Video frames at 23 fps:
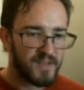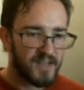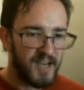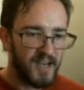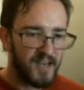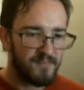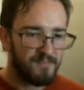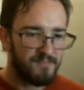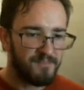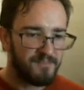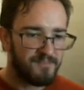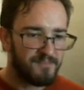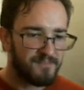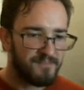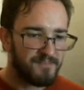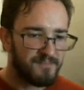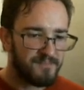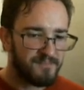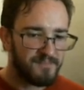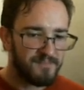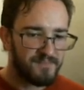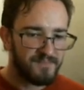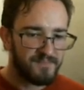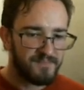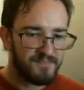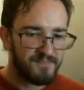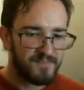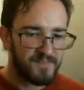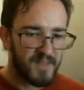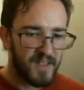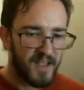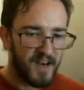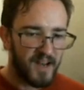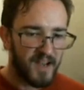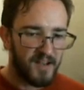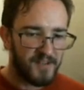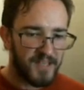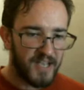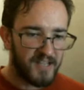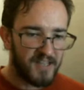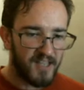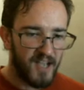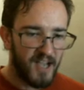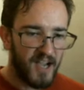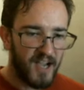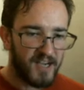Got him. And I'll
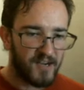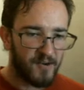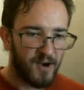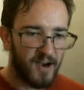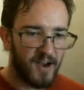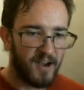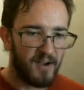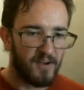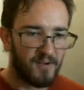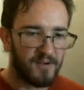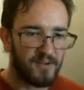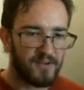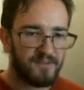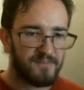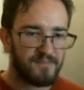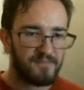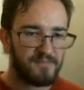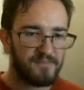take the high ground.